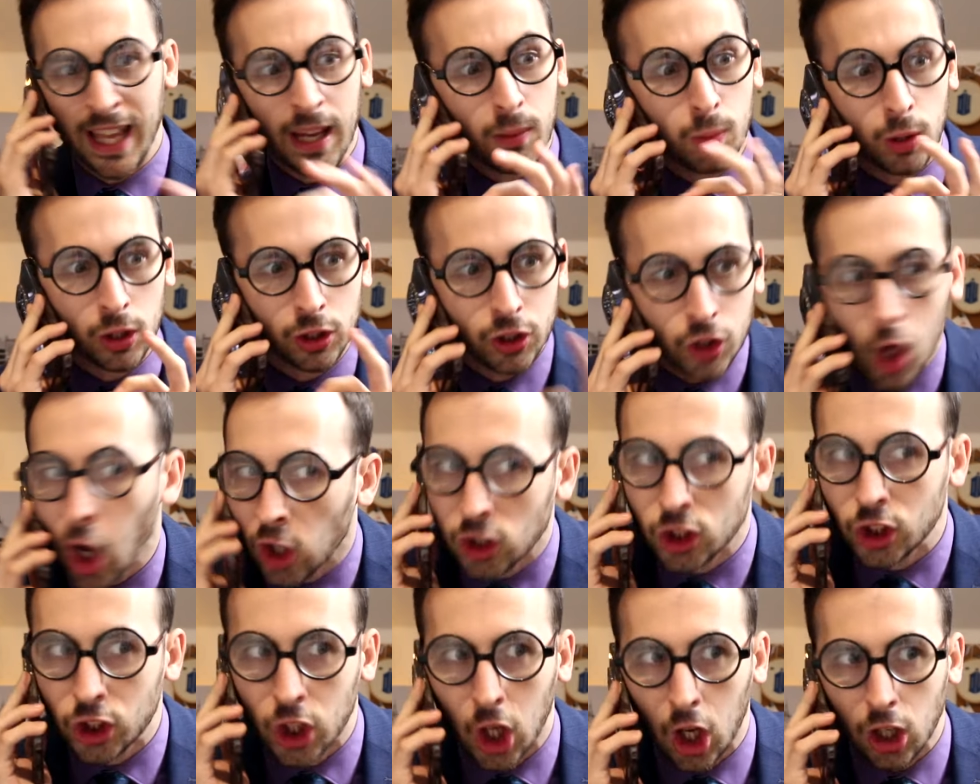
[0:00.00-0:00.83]
they will
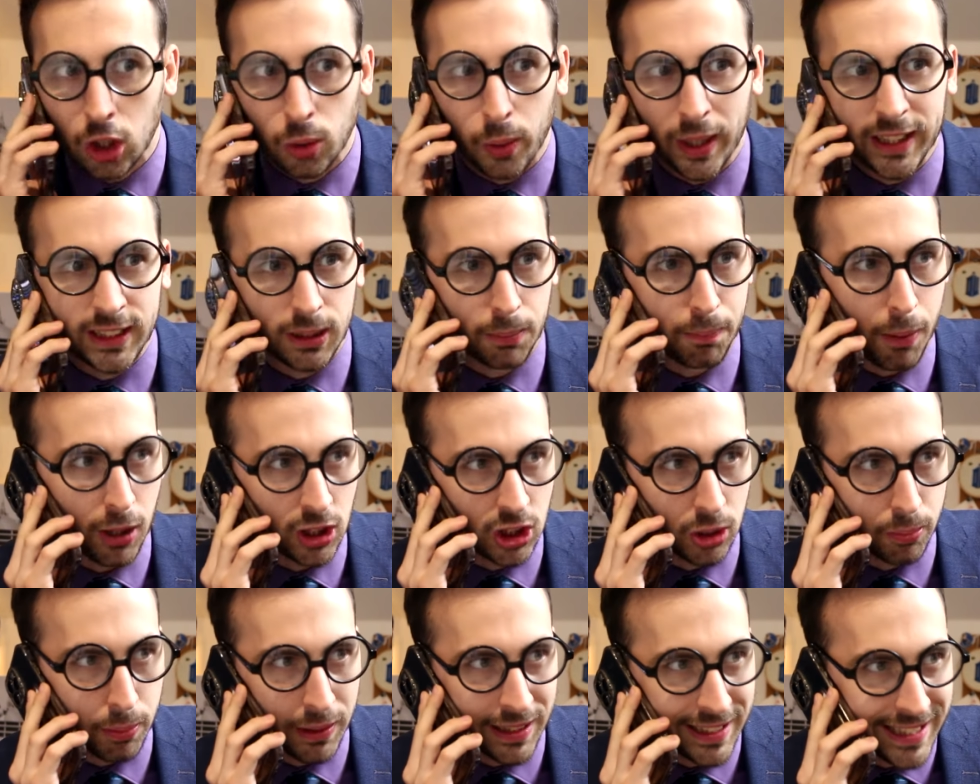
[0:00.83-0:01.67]
not tolerate a
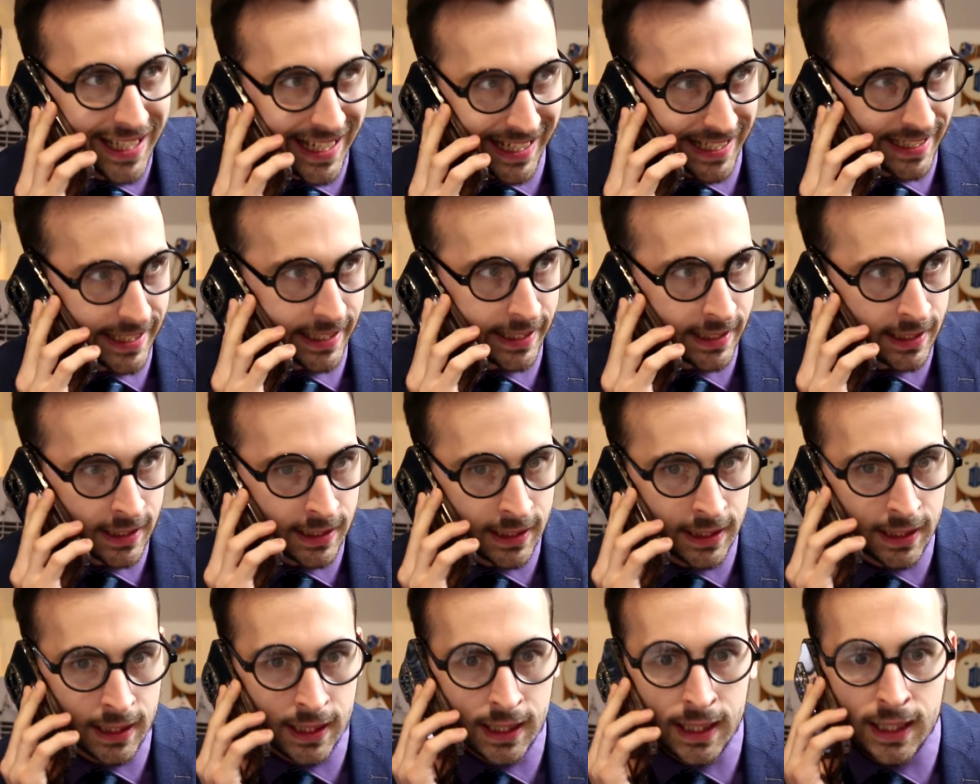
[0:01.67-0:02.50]
possible leak.
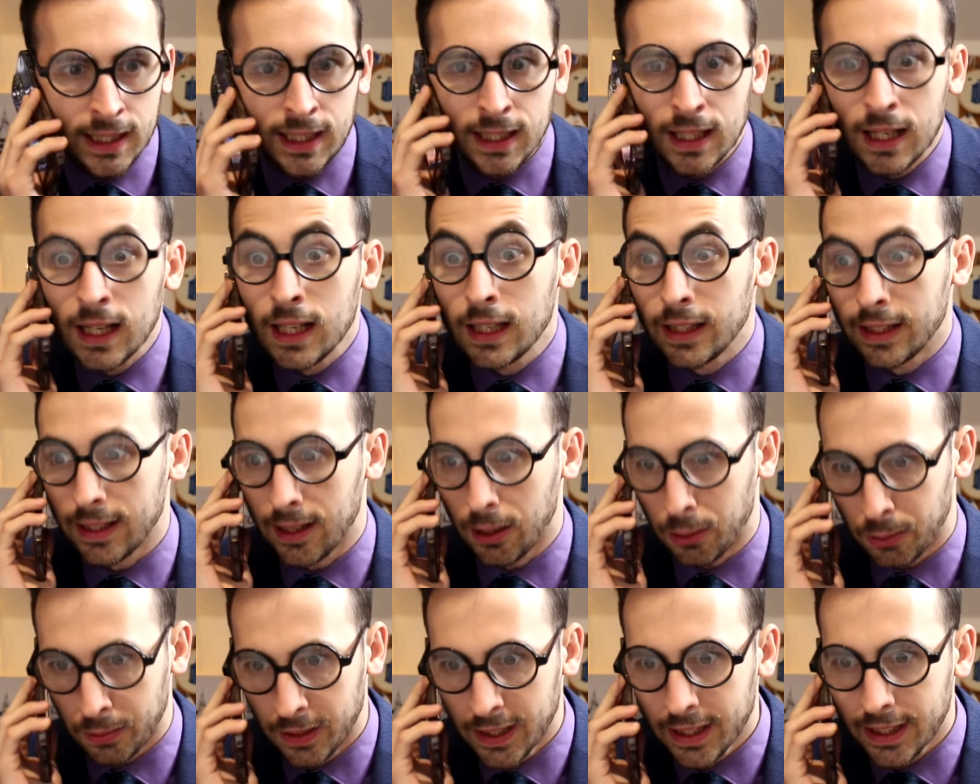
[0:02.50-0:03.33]
The
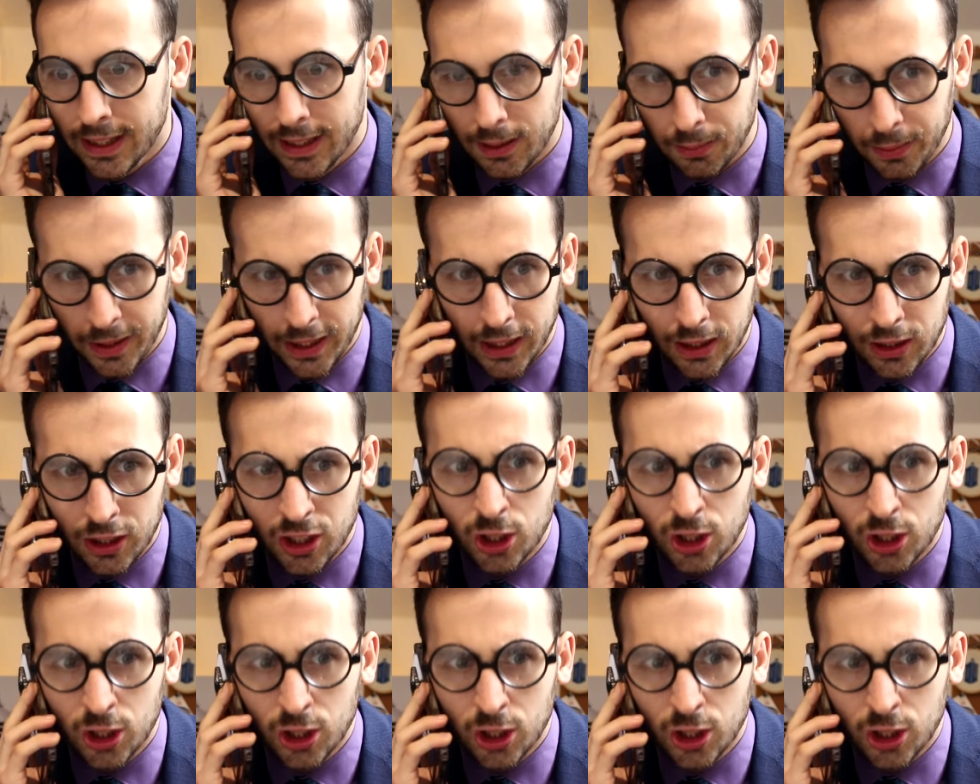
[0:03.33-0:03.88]
only thing we can